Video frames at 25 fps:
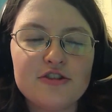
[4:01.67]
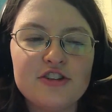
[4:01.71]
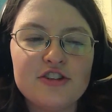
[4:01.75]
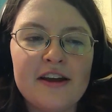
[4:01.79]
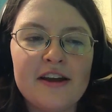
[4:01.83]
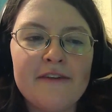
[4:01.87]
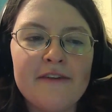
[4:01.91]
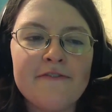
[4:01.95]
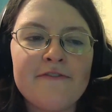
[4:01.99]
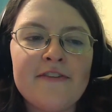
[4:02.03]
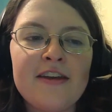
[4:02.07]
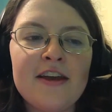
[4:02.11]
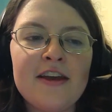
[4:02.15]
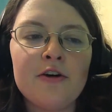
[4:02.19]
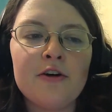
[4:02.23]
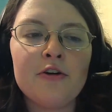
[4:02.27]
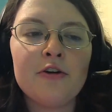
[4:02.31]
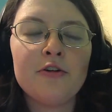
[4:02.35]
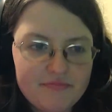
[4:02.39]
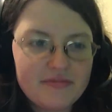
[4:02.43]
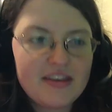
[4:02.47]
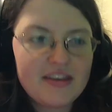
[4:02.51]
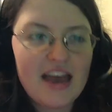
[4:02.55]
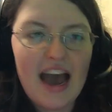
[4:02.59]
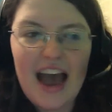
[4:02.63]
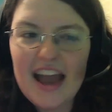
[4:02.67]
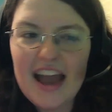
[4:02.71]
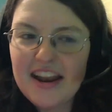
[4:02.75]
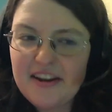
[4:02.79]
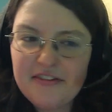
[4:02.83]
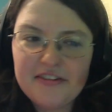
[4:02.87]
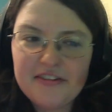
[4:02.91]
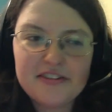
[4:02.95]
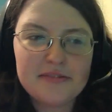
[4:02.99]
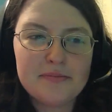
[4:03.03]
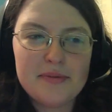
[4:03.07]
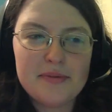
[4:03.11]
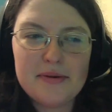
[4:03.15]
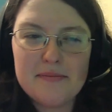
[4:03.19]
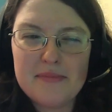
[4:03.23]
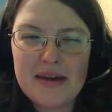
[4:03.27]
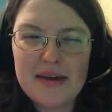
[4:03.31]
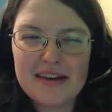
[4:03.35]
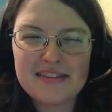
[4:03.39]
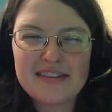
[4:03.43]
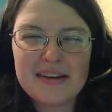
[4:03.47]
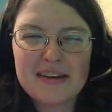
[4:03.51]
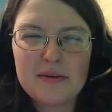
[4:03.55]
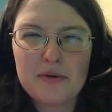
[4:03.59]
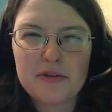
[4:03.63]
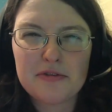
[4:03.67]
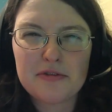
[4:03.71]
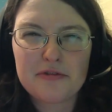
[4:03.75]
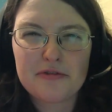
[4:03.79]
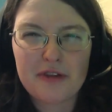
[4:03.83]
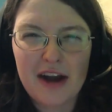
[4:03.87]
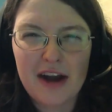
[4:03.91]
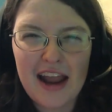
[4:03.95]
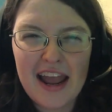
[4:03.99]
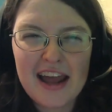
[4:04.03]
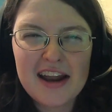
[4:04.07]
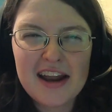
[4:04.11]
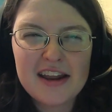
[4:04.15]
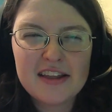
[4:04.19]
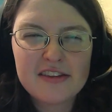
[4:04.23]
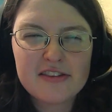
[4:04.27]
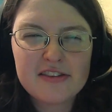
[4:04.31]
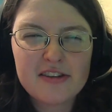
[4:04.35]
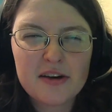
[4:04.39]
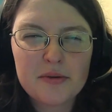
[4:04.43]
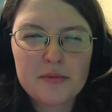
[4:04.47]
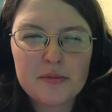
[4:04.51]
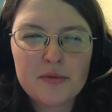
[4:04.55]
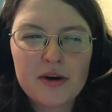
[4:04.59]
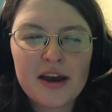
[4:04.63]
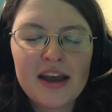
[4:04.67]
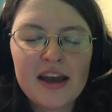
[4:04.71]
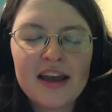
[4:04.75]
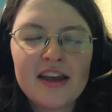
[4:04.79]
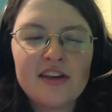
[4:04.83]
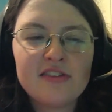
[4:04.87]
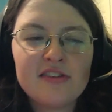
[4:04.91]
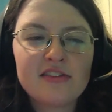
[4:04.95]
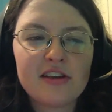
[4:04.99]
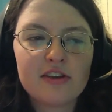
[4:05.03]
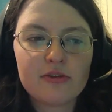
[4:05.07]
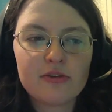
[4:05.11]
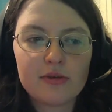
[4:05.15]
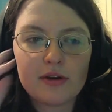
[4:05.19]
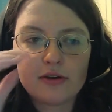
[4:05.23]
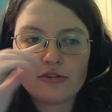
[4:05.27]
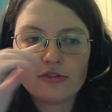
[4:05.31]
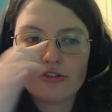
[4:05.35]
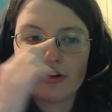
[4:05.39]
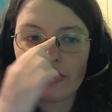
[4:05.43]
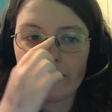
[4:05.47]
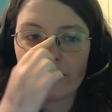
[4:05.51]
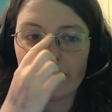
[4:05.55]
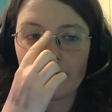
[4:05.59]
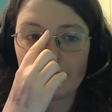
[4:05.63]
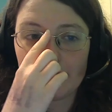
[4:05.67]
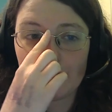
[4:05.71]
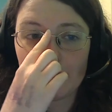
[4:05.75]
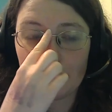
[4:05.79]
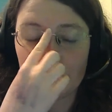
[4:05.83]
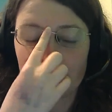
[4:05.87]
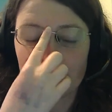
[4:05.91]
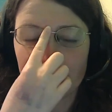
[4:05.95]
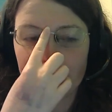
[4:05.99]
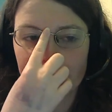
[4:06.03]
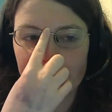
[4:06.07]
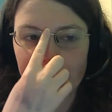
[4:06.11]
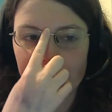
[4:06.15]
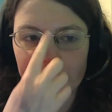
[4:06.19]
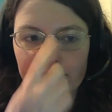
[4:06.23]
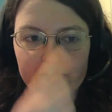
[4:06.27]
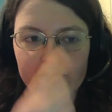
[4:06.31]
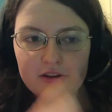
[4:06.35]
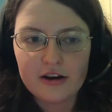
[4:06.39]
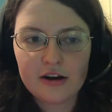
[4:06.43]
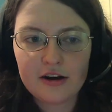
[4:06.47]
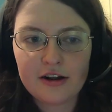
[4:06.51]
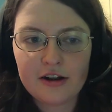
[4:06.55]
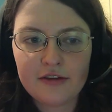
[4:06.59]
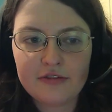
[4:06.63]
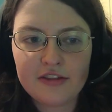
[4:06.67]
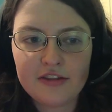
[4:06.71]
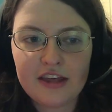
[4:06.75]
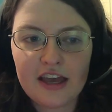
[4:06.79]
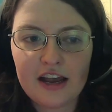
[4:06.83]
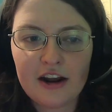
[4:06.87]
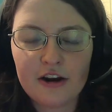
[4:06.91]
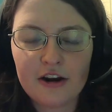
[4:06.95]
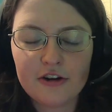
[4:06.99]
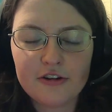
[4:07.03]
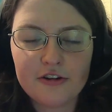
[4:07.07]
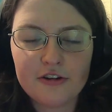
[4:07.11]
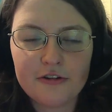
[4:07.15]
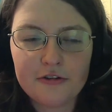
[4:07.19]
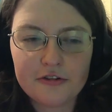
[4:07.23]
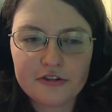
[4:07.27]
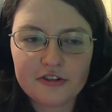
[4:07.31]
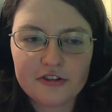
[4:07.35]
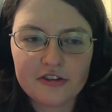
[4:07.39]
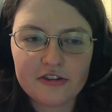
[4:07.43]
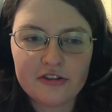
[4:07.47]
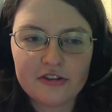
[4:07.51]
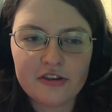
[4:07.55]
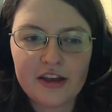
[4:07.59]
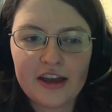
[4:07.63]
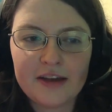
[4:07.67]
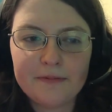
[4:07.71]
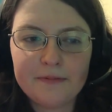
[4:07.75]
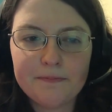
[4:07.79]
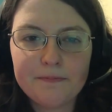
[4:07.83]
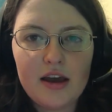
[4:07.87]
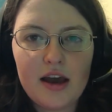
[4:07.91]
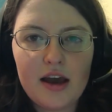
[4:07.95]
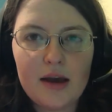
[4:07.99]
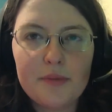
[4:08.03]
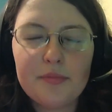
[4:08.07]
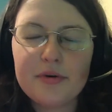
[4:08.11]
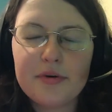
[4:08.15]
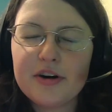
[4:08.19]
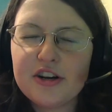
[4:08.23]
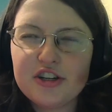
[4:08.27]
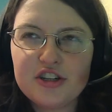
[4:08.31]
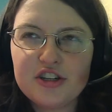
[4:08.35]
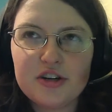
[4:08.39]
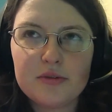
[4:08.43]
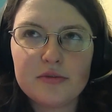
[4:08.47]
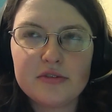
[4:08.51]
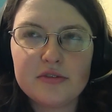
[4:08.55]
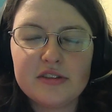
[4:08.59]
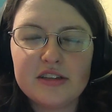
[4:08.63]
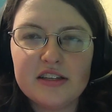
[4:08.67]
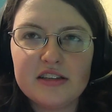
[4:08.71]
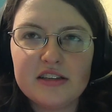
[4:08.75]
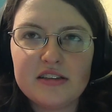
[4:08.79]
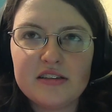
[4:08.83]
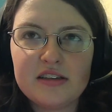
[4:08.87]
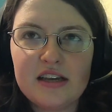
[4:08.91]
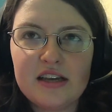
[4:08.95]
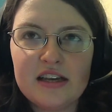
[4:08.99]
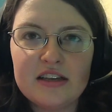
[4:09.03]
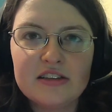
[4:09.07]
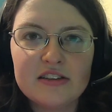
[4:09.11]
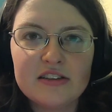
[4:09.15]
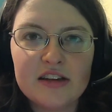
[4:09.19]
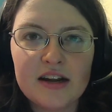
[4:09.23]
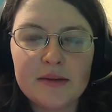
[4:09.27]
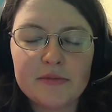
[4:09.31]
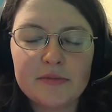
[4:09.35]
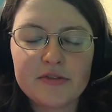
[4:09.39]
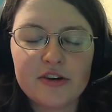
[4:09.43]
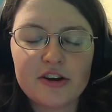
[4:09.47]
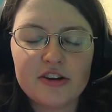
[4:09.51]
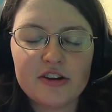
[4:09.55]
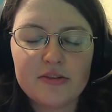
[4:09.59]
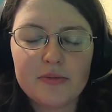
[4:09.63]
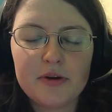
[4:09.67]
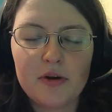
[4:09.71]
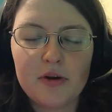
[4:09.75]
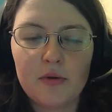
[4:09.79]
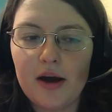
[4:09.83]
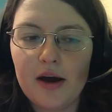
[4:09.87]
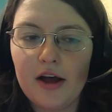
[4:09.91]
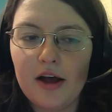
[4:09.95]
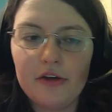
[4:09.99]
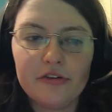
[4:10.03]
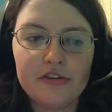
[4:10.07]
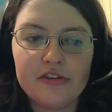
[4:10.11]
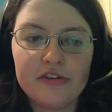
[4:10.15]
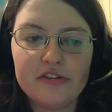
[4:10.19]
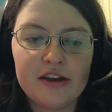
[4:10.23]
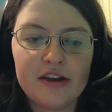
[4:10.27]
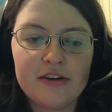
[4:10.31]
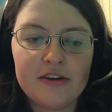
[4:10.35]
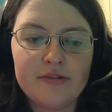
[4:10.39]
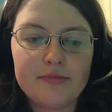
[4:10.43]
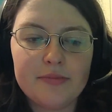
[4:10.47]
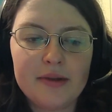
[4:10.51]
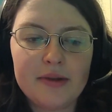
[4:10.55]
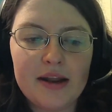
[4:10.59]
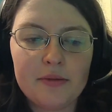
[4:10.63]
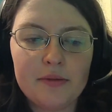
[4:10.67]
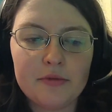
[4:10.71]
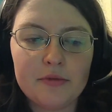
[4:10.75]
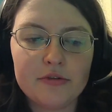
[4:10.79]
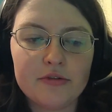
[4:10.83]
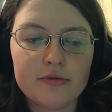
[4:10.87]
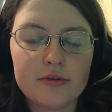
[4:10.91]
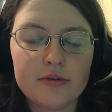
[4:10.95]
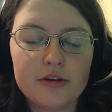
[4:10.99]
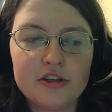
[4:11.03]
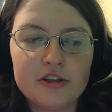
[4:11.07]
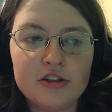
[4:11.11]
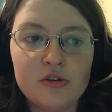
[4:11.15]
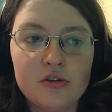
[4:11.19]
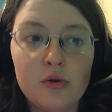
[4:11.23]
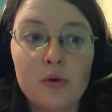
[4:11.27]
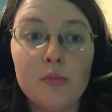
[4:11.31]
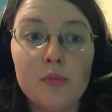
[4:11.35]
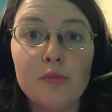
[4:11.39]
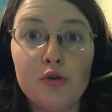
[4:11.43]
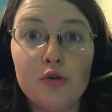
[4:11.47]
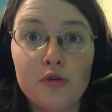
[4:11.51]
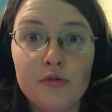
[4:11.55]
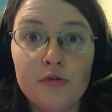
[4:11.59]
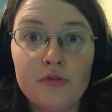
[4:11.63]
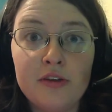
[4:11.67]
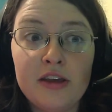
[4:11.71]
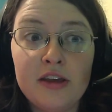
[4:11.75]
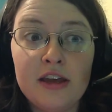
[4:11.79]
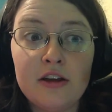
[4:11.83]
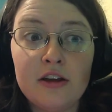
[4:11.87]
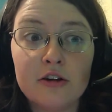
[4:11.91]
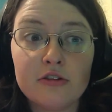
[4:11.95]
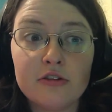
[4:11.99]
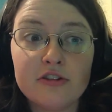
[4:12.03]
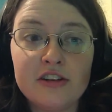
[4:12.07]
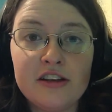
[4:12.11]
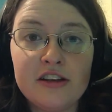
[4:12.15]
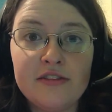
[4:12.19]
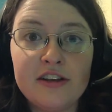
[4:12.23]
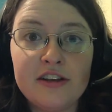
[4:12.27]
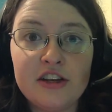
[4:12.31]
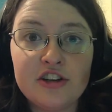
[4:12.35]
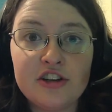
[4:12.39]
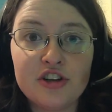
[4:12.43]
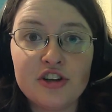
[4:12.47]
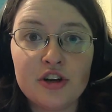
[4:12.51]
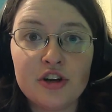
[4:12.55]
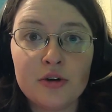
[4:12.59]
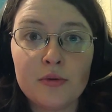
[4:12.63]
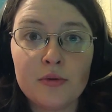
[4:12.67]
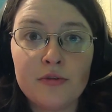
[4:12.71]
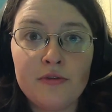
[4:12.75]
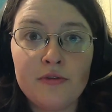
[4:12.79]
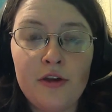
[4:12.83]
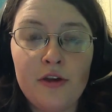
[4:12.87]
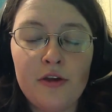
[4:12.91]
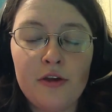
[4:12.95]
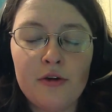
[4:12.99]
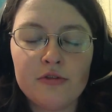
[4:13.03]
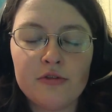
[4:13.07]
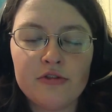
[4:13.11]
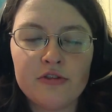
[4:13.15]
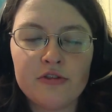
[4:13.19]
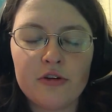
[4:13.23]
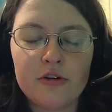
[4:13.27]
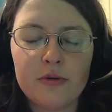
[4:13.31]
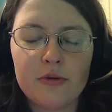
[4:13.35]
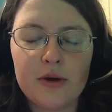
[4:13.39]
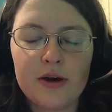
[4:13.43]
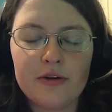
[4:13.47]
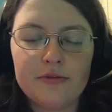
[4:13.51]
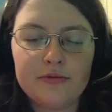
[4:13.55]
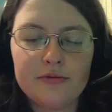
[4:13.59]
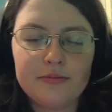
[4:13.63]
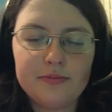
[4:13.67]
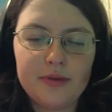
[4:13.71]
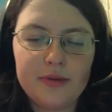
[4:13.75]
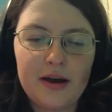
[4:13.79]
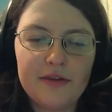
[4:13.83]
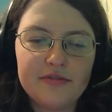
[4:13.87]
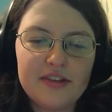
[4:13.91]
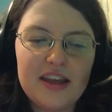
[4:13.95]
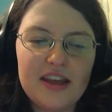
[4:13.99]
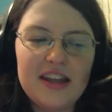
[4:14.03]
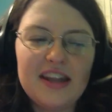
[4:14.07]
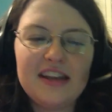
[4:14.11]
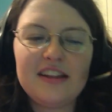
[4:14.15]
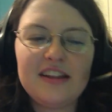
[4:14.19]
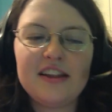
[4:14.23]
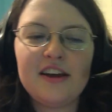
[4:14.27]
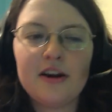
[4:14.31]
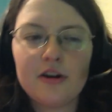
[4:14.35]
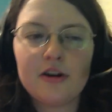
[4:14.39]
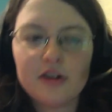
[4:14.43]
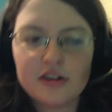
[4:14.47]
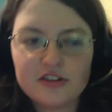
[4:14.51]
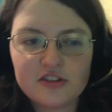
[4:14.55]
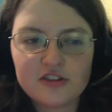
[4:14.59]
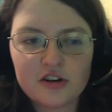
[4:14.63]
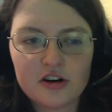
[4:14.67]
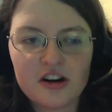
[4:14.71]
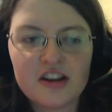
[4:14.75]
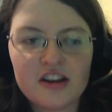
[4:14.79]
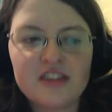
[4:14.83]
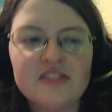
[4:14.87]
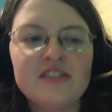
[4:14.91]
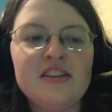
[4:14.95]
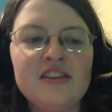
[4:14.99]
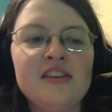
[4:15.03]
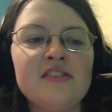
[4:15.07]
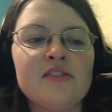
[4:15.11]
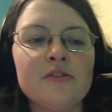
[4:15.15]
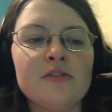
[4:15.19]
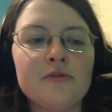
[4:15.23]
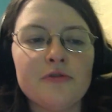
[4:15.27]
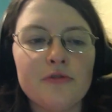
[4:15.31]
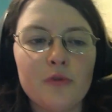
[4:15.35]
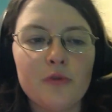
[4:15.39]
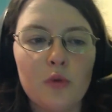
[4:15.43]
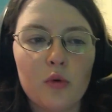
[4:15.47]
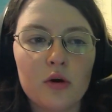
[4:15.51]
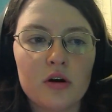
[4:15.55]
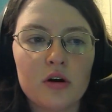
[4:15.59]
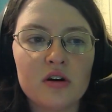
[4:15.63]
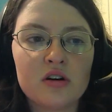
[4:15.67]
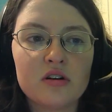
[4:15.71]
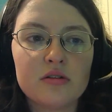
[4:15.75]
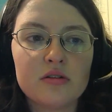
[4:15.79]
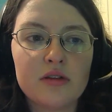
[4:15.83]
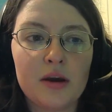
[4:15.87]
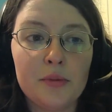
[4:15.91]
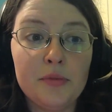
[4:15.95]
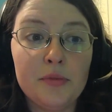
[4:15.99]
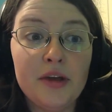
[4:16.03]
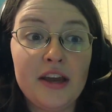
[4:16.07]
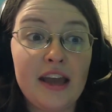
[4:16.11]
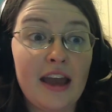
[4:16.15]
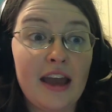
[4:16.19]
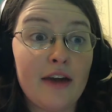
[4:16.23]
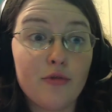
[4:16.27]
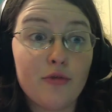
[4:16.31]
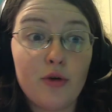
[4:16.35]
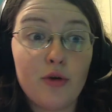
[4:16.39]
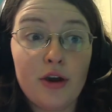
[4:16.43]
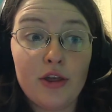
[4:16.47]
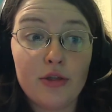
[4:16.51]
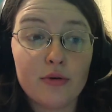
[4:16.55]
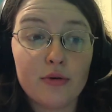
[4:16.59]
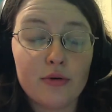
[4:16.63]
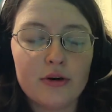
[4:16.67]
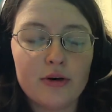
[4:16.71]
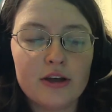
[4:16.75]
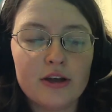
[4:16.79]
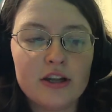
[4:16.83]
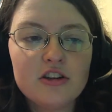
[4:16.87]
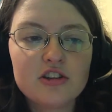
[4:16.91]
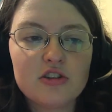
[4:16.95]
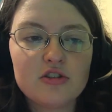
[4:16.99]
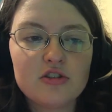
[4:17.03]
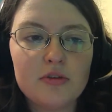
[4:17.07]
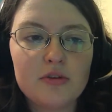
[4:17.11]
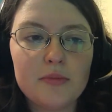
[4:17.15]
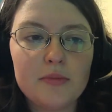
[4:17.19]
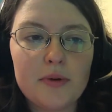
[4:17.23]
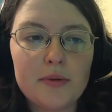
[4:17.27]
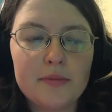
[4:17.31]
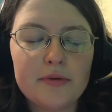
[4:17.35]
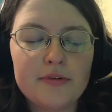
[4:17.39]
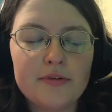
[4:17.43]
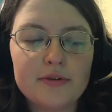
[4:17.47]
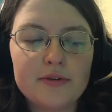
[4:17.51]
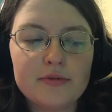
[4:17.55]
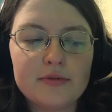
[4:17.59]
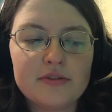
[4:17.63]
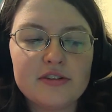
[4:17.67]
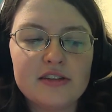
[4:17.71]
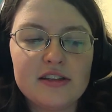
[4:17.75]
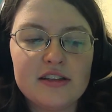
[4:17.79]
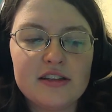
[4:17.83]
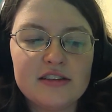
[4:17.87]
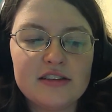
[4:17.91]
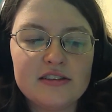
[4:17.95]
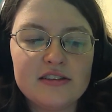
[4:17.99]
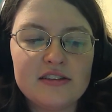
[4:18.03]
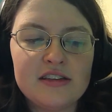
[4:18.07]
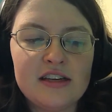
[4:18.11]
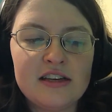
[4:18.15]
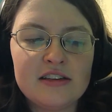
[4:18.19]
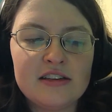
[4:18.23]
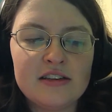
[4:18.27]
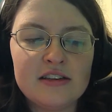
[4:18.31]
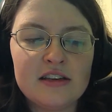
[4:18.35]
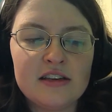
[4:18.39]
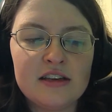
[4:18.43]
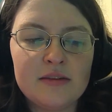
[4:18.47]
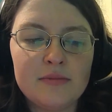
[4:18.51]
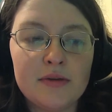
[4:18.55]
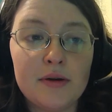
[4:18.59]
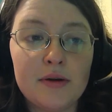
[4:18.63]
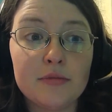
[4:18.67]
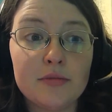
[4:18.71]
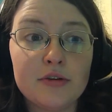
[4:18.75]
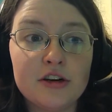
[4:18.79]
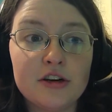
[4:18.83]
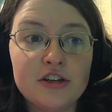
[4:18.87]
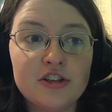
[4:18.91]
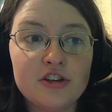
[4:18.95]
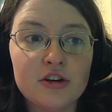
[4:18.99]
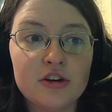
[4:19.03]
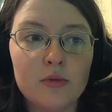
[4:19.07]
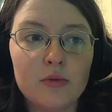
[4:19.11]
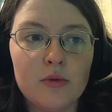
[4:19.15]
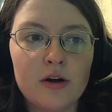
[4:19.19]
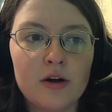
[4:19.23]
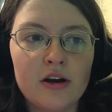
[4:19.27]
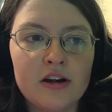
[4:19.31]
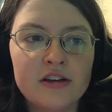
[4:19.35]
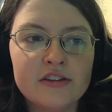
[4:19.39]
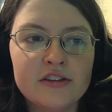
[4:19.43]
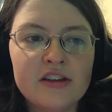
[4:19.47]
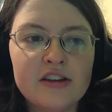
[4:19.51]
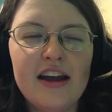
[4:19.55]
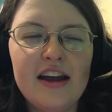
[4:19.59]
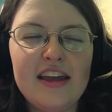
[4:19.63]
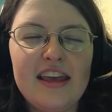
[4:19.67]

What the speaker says: Sheffield kind of has been messing with Fran in some ways. That's what I was talking about with the sincerity of the characters, because like I'm pretty sure it was this season. I'm sorry, it's been a while since I've been able to really do a movie or TV show review, so I've technically already started season four. I'm like halfway through it, so I don't remember if it was in this season, but I'm pretty sure it was.